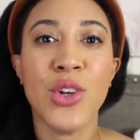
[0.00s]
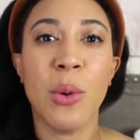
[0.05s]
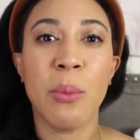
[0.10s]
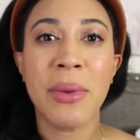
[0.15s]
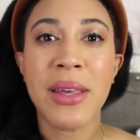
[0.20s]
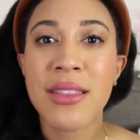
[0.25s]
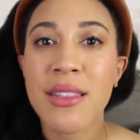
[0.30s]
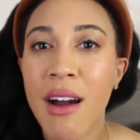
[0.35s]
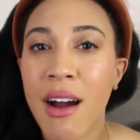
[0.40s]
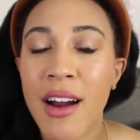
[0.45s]

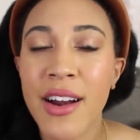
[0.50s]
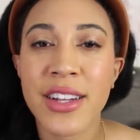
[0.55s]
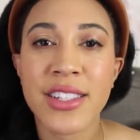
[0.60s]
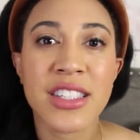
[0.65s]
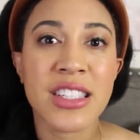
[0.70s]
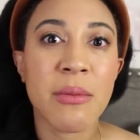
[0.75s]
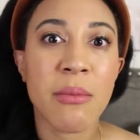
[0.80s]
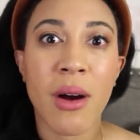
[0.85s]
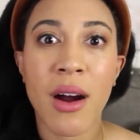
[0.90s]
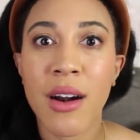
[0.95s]
meet the artist
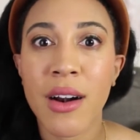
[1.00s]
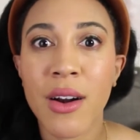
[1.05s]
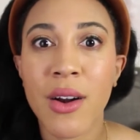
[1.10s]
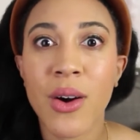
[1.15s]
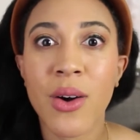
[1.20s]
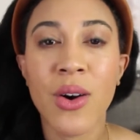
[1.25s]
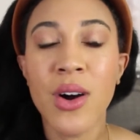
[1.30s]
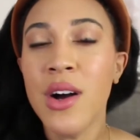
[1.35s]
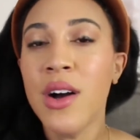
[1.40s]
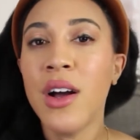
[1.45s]

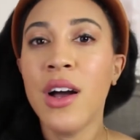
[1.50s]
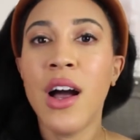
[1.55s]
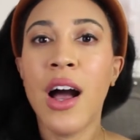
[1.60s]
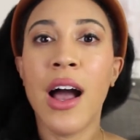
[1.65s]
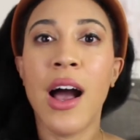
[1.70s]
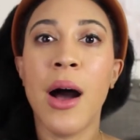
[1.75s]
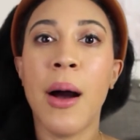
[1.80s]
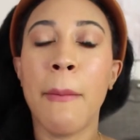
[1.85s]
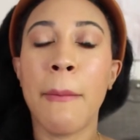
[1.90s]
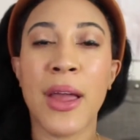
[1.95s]
tomorrow,
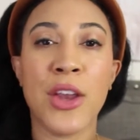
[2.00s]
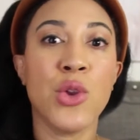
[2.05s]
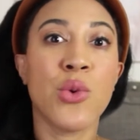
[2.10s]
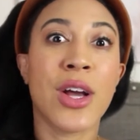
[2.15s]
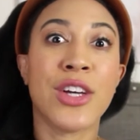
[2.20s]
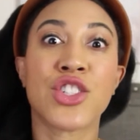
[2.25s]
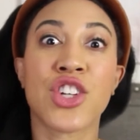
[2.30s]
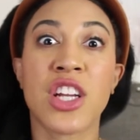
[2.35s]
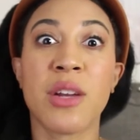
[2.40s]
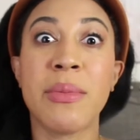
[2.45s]
and you
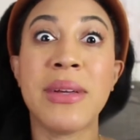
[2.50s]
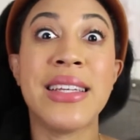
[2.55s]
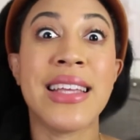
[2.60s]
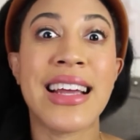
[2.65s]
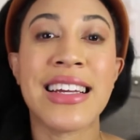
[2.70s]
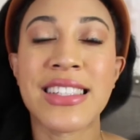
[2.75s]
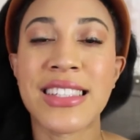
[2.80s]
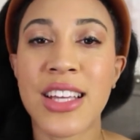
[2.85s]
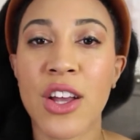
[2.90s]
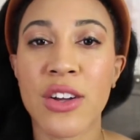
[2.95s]
guys are gonna be
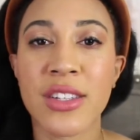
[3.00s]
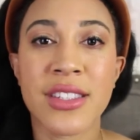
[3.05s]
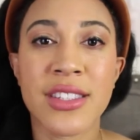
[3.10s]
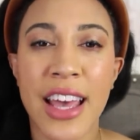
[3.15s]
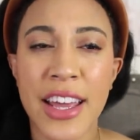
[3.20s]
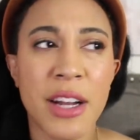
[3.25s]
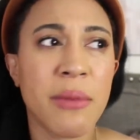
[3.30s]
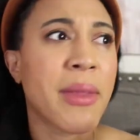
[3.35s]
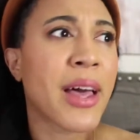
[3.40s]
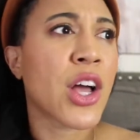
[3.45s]
dancing on set.
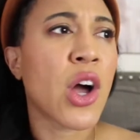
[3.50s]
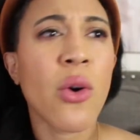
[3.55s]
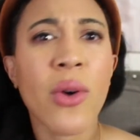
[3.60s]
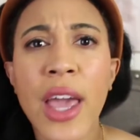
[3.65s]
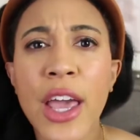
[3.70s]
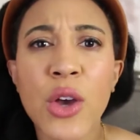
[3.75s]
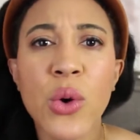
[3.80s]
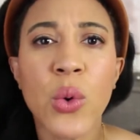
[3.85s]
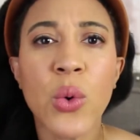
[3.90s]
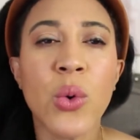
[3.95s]
And I'm like,
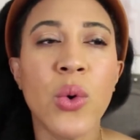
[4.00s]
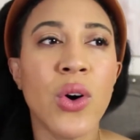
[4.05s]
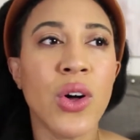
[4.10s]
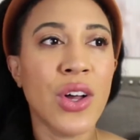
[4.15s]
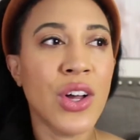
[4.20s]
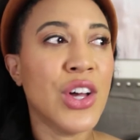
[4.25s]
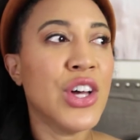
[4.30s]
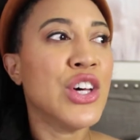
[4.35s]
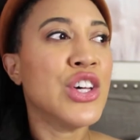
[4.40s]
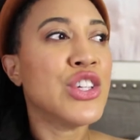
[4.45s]
okay, cool.
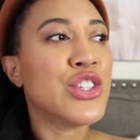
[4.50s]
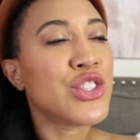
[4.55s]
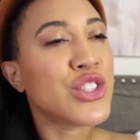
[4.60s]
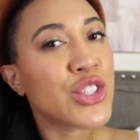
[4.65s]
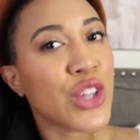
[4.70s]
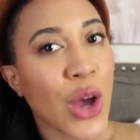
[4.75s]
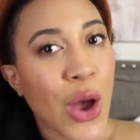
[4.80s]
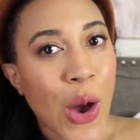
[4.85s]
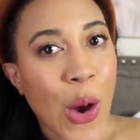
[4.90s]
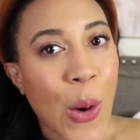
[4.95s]

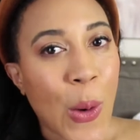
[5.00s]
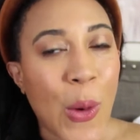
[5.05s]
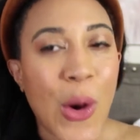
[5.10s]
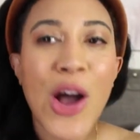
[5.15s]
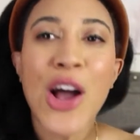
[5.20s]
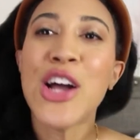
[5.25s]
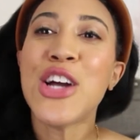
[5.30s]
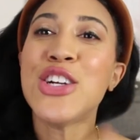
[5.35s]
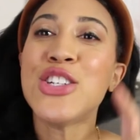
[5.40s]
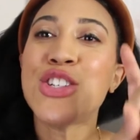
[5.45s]
So
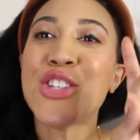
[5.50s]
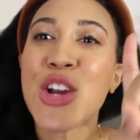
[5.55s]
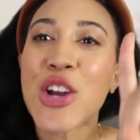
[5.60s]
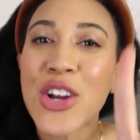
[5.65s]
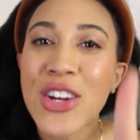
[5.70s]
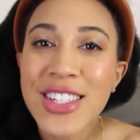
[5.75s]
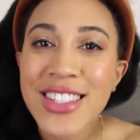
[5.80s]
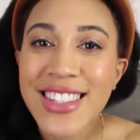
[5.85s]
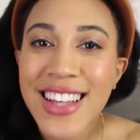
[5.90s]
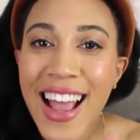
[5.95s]

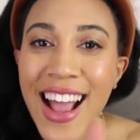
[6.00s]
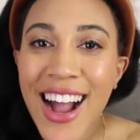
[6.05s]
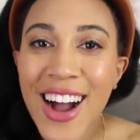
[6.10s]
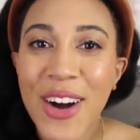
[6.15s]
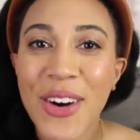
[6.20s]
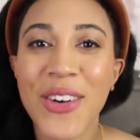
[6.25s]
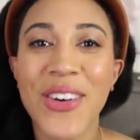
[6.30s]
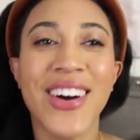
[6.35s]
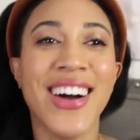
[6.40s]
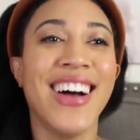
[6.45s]
turns
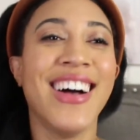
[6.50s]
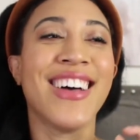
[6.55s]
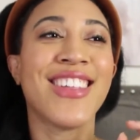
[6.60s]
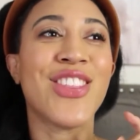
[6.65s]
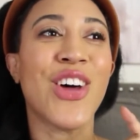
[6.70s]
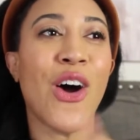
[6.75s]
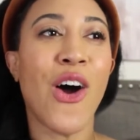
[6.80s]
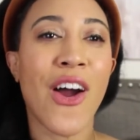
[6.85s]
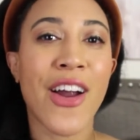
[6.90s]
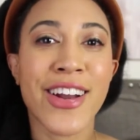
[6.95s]
out
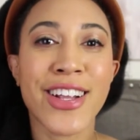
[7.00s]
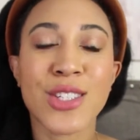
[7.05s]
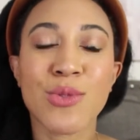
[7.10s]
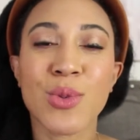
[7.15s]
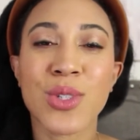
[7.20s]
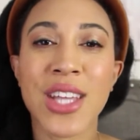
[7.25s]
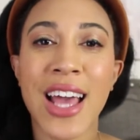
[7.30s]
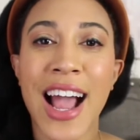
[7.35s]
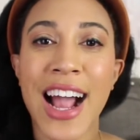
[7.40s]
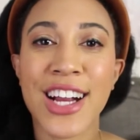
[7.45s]
the artist
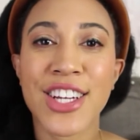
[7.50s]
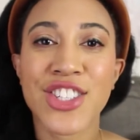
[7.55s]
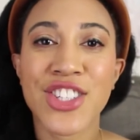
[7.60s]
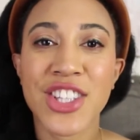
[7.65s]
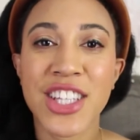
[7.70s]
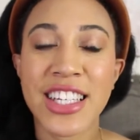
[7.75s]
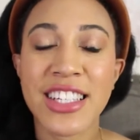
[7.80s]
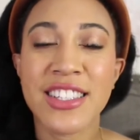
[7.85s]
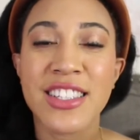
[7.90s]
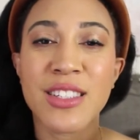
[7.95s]
was
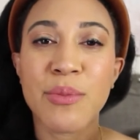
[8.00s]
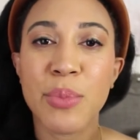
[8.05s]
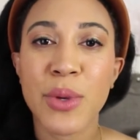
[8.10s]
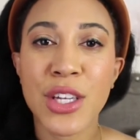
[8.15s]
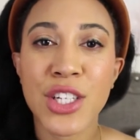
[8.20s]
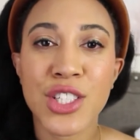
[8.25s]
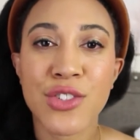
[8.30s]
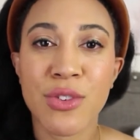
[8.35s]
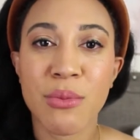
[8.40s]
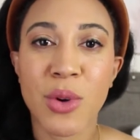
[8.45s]
actually
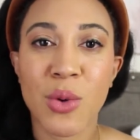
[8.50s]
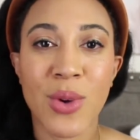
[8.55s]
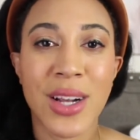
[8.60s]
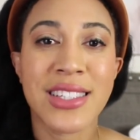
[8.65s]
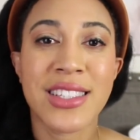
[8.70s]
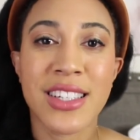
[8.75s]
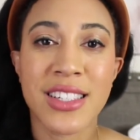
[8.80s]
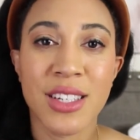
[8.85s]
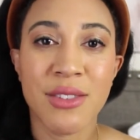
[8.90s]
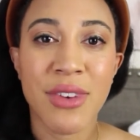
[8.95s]
Speech from
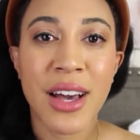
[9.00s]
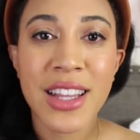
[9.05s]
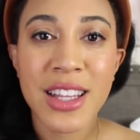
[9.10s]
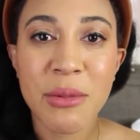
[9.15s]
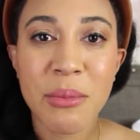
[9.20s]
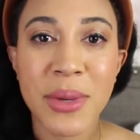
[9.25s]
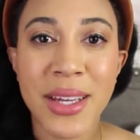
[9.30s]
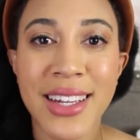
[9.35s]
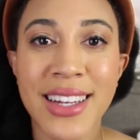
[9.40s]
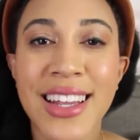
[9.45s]
Arrested
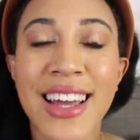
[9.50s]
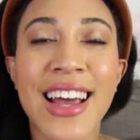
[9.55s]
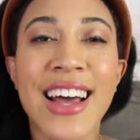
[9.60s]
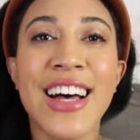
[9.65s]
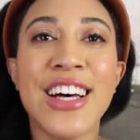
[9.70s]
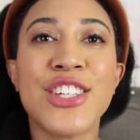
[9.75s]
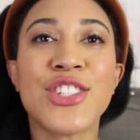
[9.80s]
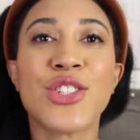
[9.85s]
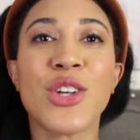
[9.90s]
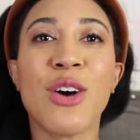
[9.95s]
Development.
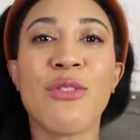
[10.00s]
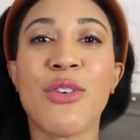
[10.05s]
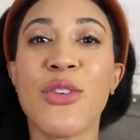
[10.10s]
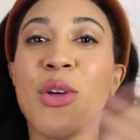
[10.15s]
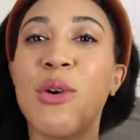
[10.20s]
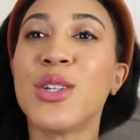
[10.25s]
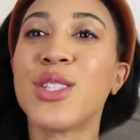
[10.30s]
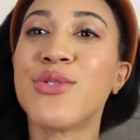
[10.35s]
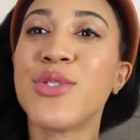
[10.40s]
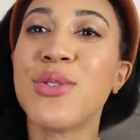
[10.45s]
So for
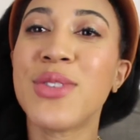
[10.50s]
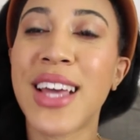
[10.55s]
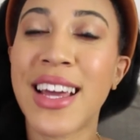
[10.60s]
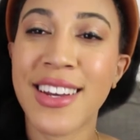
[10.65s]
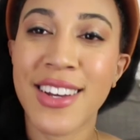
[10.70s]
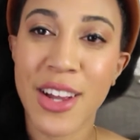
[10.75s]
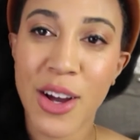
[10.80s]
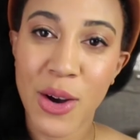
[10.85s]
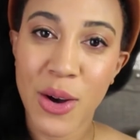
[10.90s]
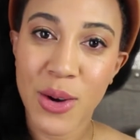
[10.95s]
those of you
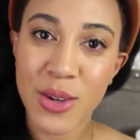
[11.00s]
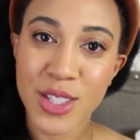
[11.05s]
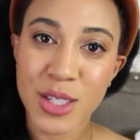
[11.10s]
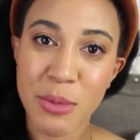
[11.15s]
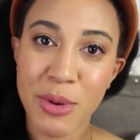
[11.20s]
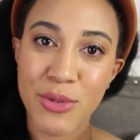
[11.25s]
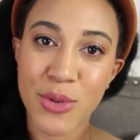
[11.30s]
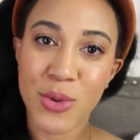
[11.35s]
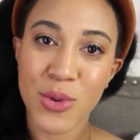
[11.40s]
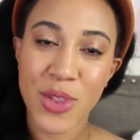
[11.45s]
that know, some
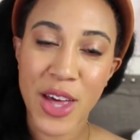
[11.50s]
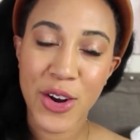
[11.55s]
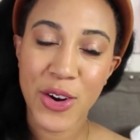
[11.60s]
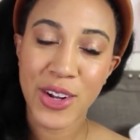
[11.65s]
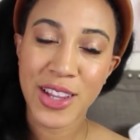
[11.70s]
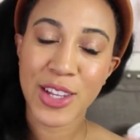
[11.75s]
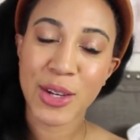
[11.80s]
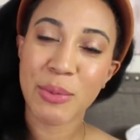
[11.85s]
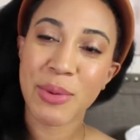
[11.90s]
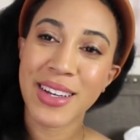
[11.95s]
of you that are a
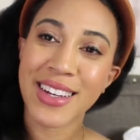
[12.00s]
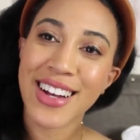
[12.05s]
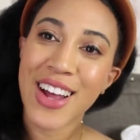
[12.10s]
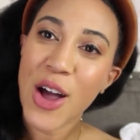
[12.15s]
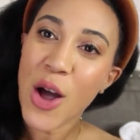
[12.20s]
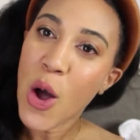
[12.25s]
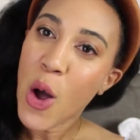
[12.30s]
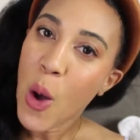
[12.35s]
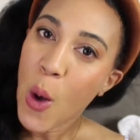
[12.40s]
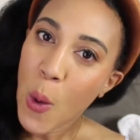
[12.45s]
little bit
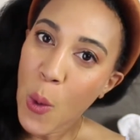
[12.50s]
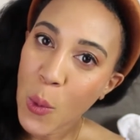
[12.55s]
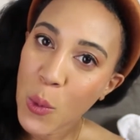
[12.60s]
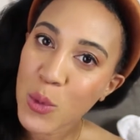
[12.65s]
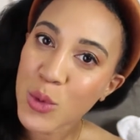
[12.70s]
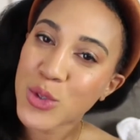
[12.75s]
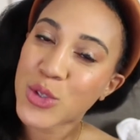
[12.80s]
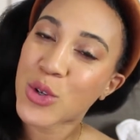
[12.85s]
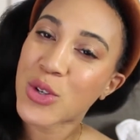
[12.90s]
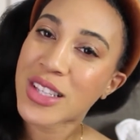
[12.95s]

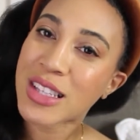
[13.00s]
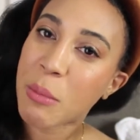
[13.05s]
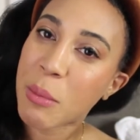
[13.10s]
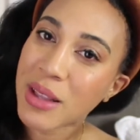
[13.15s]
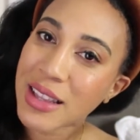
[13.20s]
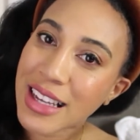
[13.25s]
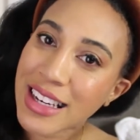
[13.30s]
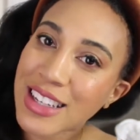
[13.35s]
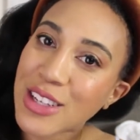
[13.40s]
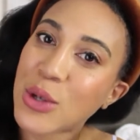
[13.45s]
older in the
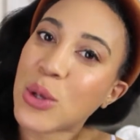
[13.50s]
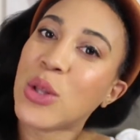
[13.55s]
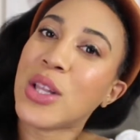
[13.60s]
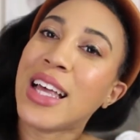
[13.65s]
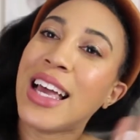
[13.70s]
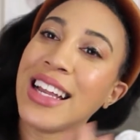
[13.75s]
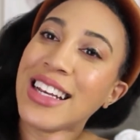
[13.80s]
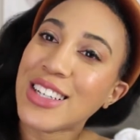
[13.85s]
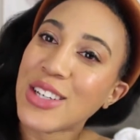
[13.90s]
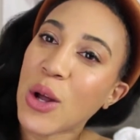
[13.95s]
millennial
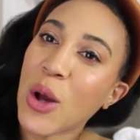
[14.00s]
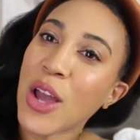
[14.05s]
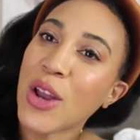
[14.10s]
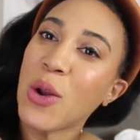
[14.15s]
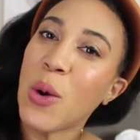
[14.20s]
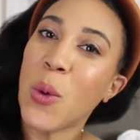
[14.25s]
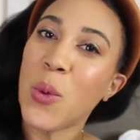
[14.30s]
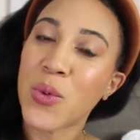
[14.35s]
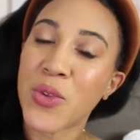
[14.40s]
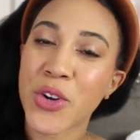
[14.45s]
and
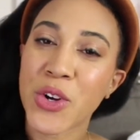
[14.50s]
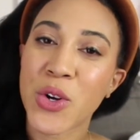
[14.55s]
older